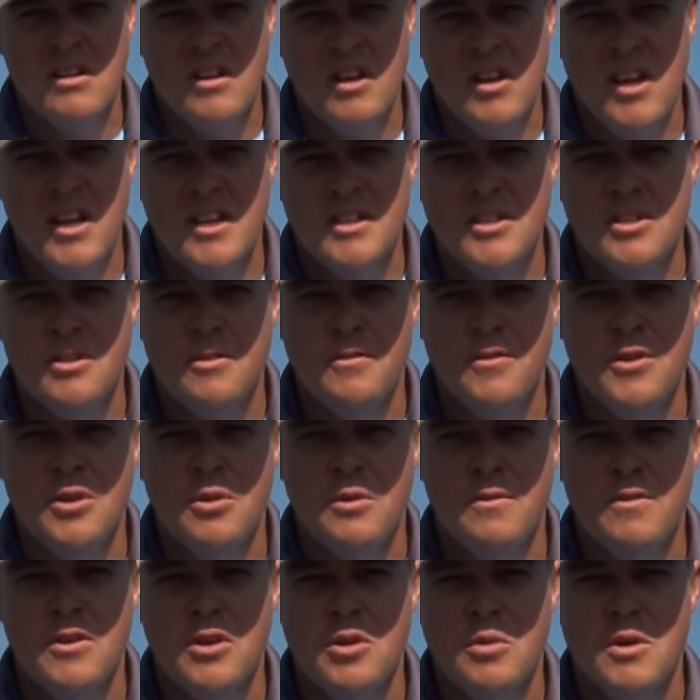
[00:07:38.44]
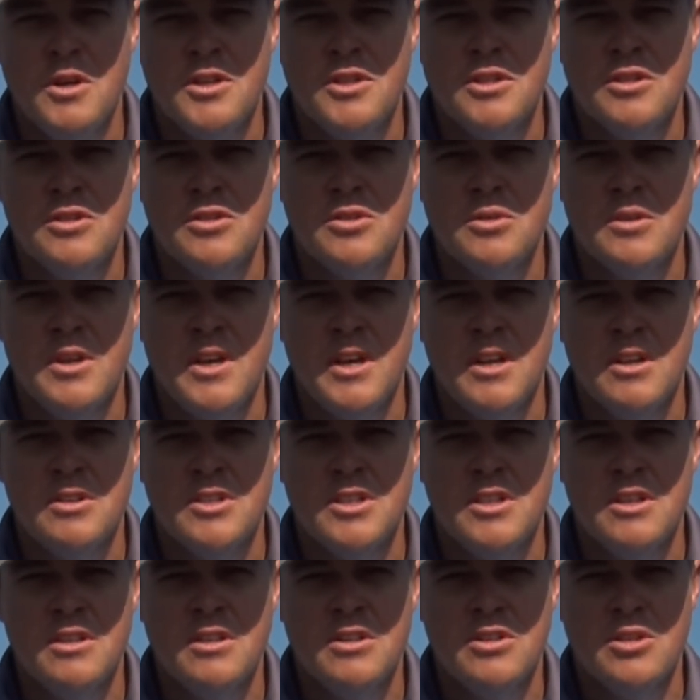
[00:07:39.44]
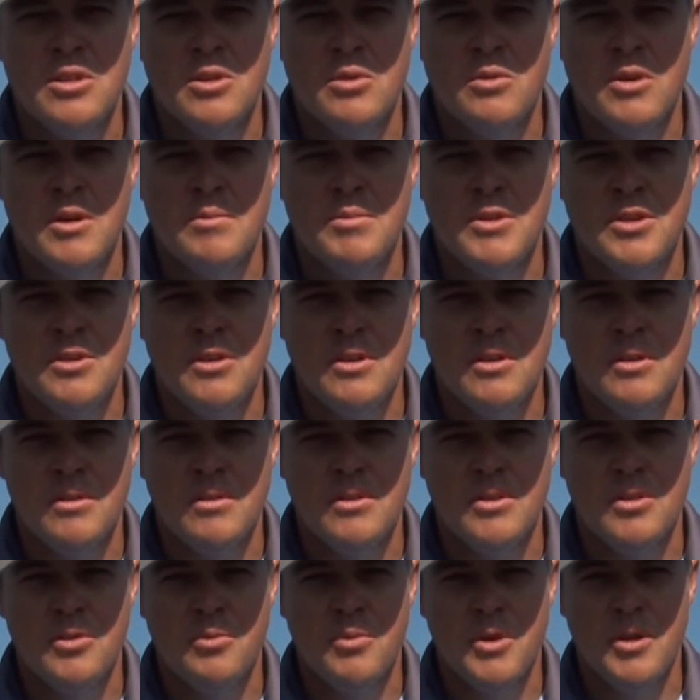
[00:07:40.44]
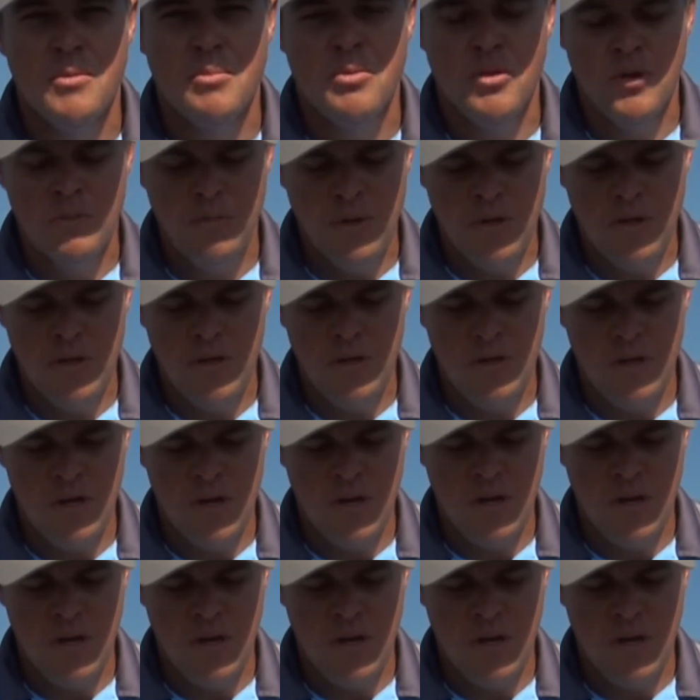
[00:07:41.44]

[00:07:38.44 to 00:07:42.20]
answered a few of your questions on how to set this lure up to rig properly.